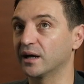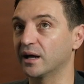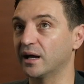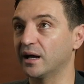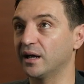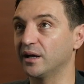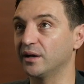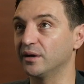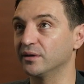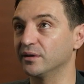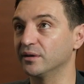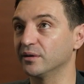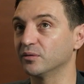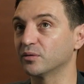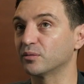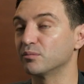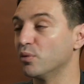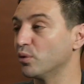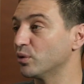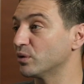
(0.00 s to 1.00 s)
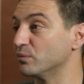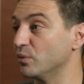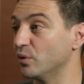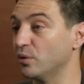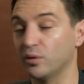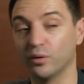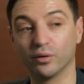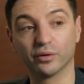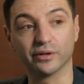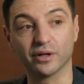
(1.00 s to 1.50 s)
And look, more and
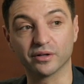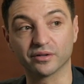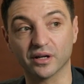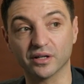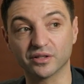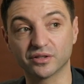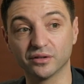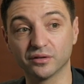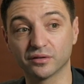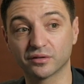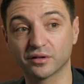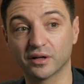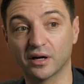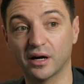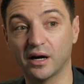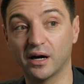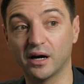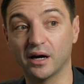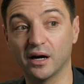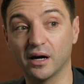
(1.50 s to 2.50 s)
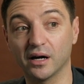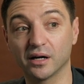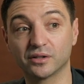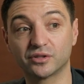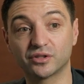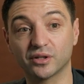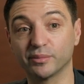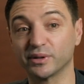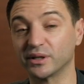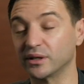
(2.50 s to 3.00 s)
more organizations are
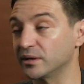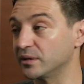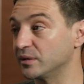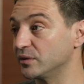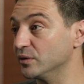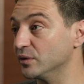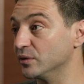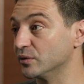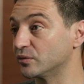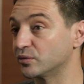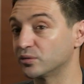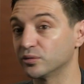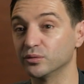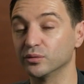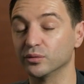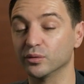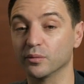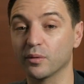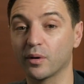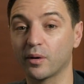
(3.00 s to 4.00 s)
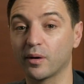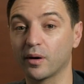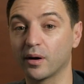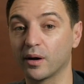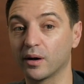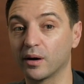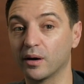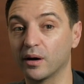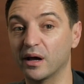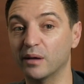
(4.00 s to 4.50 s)
jumping, to
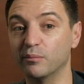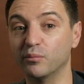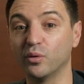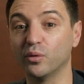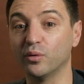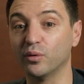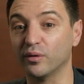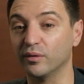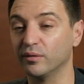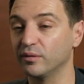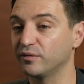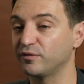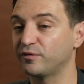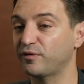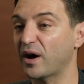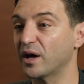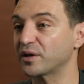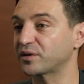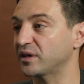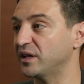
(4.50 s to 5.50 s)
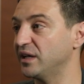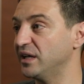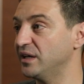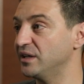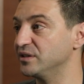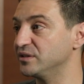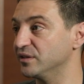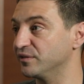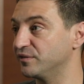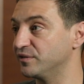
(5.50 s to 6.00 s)
more faster
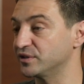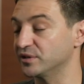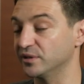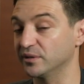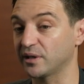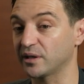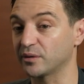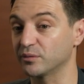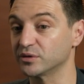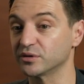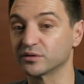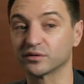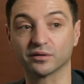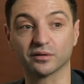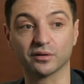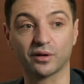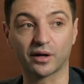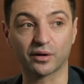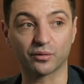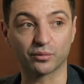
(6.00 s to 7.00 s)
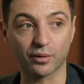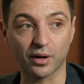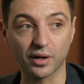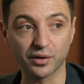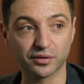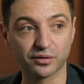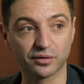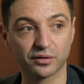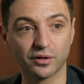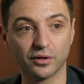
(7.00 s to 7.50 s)
energy efficient languages like
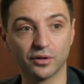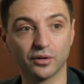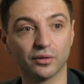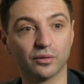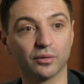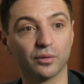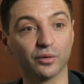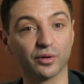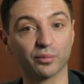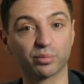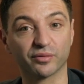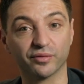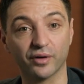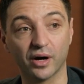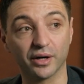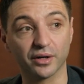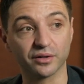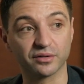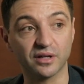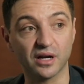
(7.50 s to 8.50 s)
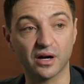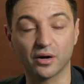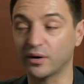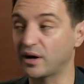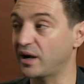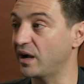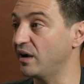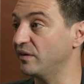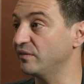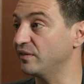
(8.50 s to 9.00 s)
Rust. All the providers now
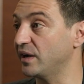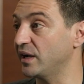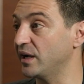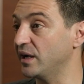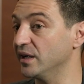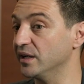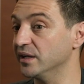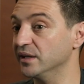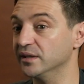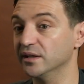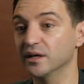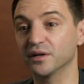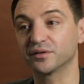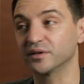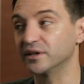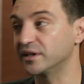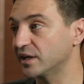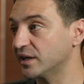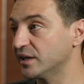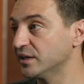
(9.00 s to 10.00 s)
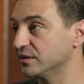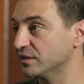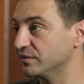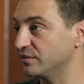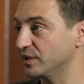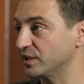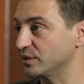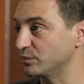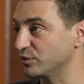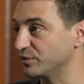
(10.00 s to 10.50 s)
have a SDK
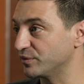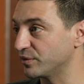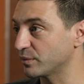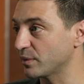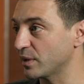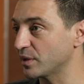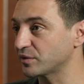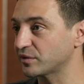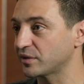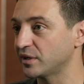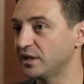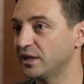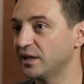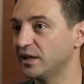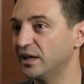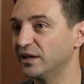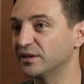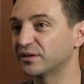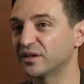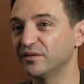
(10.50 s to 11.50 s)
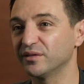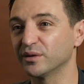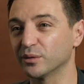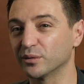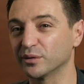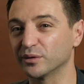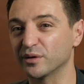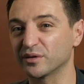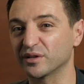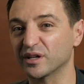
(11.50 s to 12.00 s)
available for Rust, and it's giving
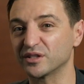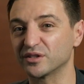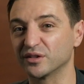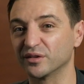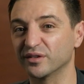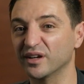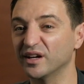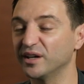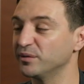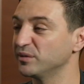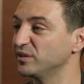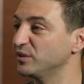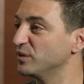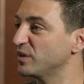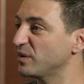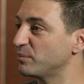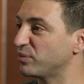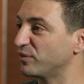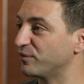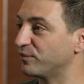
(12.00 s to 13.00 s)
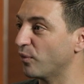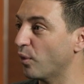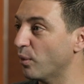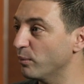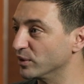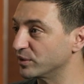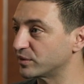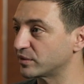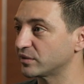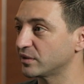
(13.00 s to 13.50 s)
organizations that, that
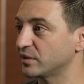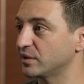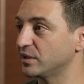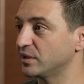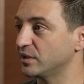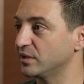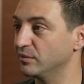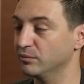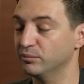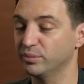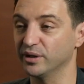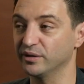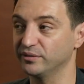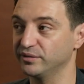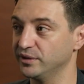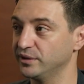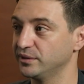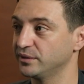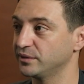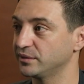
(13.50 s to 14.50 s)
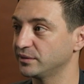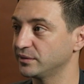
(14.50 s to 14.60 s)
performance benefit.